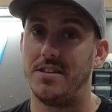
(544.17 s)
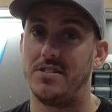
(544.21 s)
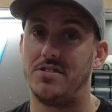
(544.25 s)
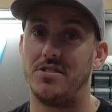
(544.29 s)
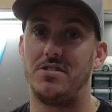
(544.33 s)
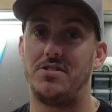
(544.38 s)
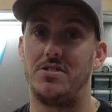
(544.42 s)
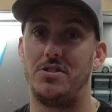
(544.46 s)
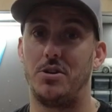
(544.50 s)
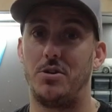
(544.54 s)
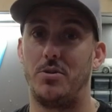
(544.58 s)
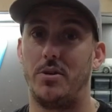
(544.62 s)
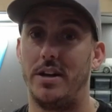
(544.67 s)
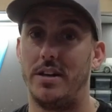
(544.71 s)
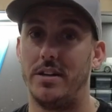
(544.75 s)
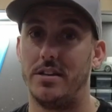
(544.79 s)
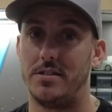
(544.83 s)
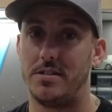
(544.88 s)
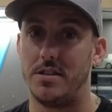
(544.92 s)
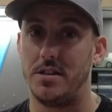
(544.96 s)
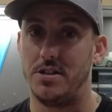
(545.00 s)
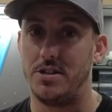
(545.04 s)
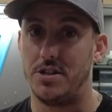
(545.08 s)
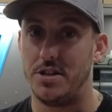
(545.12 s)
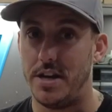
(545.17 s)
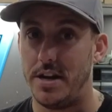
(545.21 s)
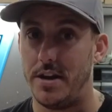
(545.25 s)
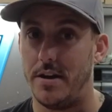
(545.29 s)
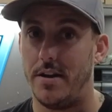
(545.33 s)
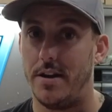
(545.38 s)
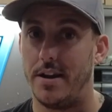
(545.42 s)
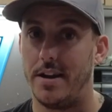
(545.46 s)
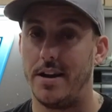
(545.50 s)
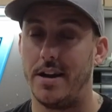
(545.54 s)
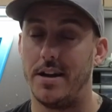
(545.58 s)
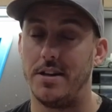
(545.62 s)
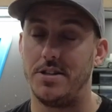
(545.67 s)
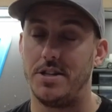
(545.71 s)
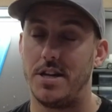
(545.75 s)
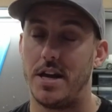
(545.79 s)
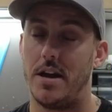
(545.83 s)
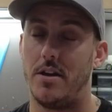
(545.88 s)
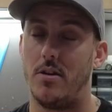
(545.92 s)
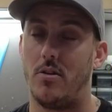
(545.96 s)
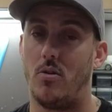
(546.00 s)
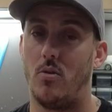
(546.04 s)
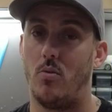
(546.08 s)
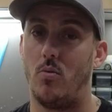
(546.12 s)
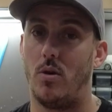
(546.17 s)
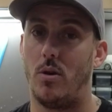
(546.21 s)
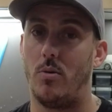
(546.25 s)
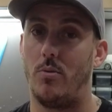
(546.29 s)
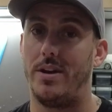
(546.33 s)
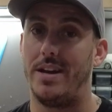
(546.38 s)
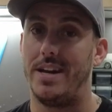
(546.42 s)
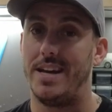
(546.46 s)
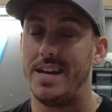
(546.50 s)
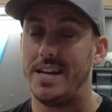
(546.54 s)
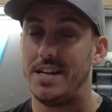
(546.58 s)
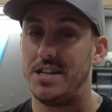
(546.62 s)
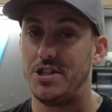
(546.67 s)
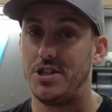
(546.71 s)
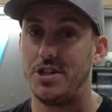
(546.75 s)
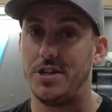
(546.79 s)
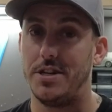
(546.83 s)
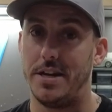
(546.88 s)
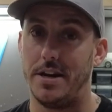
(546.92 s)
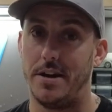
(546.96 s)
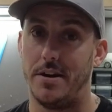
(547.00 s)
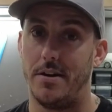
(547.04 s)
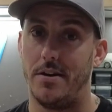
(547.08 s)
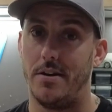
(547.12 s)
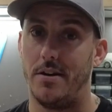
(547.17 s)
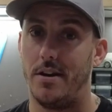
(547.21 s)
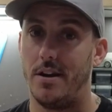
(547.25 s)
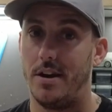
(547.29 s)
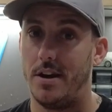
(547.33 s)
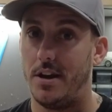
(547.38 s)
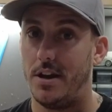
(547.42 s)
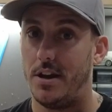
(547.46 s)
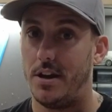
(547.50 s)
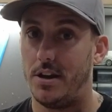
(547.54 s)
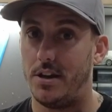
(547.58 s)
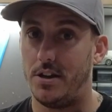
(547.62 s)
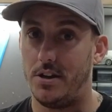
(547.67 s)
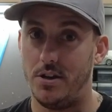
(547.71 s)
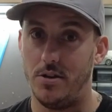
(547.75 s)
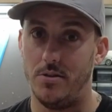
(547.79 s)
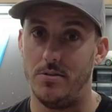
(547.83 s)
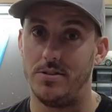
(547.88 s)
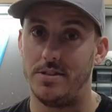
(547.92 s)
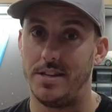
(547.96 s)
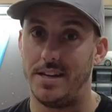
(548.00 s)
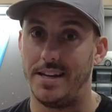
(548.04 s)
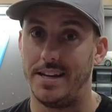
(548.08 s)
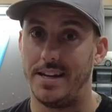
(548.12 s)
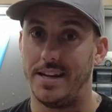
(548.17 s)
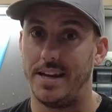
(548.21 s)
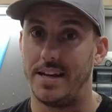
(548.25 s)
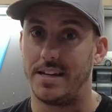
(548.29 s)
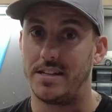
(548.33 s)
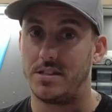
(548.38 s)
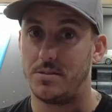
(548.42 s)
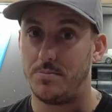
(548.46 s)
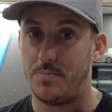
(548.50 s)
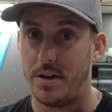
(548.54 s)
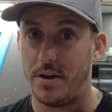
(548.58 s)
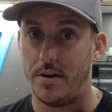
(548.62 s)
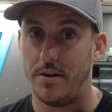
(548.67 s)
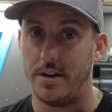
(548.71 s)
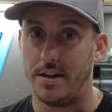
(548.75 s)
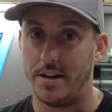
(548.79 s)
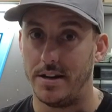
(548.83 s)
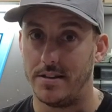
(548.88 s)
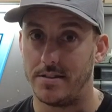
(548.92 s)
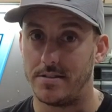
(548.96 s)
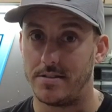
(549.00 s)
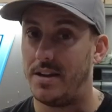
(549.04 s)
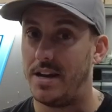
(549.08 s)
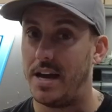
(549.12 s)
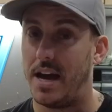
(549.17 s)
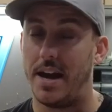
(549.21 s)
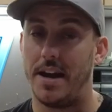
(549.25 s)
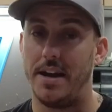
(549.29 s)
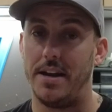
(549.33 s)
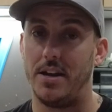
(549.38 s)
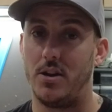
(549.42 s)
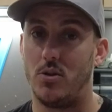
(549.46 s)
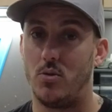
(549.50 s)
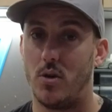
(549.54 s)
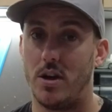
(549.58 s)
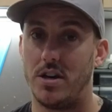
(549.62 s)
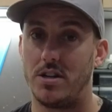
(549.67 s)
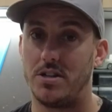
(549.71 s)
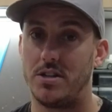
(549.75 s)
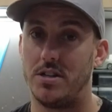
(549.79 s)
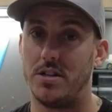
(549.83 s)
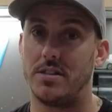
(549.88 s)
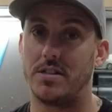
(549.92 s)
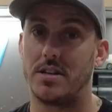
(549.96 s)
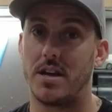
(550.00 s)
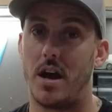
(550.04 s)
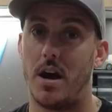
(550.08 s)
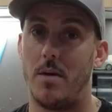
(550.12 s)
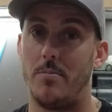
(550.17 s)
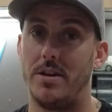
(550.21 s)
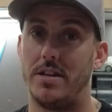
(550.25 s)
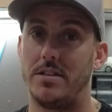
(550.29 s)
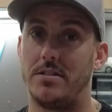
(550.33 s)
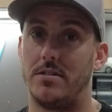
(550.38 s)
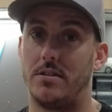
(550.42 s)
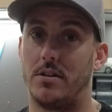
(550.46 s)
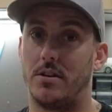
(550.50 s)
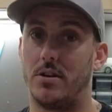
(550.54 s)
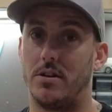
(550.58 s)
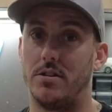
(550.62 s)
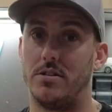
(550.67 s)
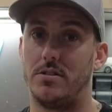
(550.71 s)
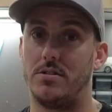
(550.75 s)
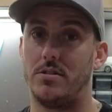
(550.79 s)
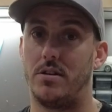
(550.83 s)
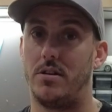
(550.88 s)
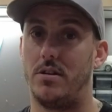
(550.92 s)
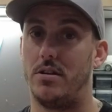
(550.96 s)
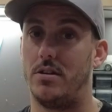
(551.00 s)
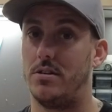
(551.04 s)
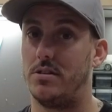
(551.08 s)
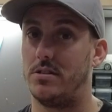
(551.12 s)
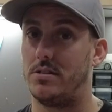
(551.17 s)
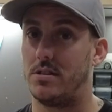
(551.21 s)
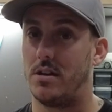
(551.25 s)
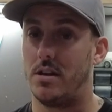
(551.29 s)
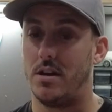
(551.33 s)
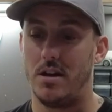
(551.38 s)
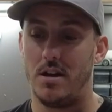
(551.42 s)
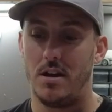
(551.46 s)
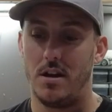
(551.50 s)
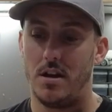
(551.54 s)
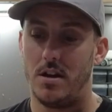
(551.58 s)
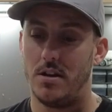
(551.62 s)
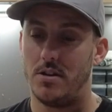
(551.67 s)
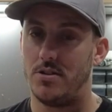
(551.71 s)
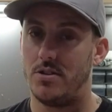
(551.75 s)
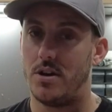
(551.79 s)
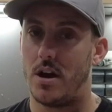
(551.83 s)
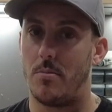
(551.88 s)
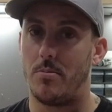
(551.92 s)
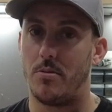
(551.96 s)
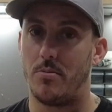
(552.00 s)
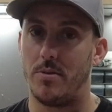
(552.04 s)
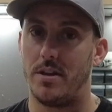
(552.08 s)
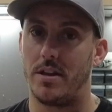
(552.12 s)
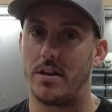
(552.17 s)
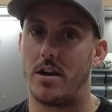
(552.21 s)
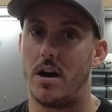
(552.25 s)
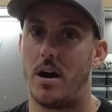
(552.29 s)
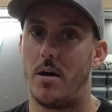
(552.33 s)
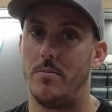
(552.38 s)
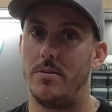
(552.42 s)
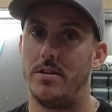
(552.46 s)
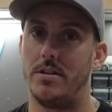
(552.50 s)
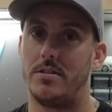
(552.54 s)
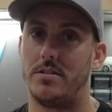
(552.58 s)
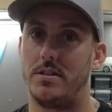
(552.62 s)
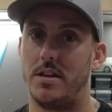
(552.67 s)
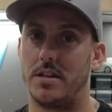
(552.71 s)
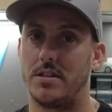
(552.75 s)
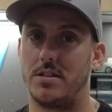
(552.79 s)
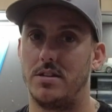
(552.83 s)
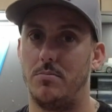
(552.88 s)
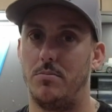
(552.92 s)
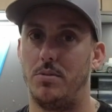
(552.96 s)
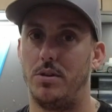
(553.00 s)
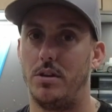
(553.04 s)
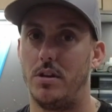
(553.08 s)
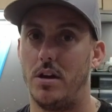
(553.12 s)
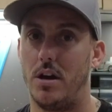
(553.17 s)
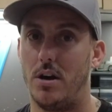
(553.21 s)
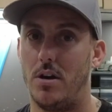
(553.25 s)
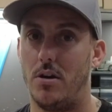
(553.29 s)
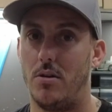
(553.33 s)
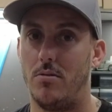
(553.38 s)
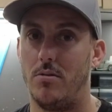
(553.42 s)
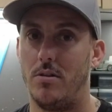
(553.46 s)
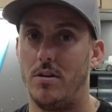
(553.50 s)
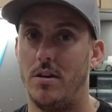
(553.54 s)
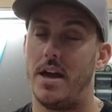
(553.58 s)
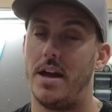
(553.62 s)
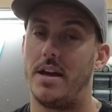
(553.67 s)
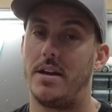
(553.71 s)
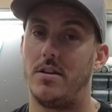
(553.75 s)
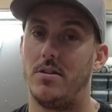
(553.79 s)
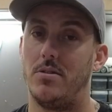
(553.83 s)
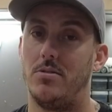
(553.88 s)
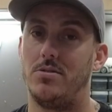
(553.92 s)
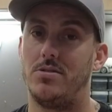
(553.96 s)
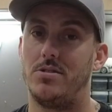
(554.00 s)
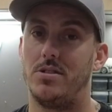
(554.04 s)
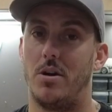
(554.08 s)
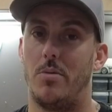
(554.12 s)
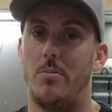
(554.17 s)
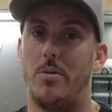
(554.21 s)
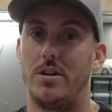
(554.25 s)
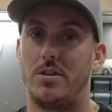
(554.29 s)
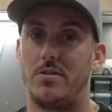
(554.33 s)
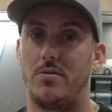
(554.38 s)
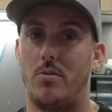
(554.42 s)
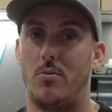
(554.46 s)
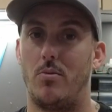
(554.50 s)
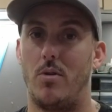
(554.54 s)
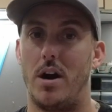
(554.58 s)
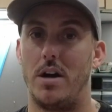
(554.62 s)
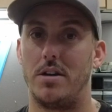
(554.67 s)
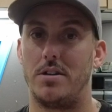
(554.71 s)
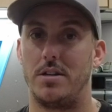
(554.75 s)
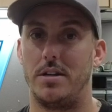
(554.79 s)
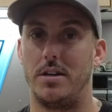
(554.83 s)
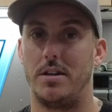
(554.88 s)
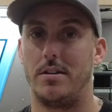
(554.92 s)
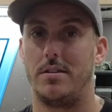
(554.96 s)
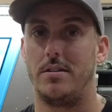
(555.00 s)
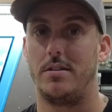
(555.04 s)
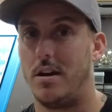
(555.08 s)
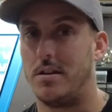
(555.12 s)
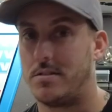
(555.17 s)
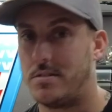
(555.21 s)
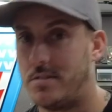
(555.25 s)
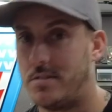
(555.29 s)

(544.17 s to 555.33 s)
this is Degreeless Engineering, a channel where we engineer using experience. If you got any questions, comments, or concerns, drop them in the comment section below. Thank you so much for watching. I'll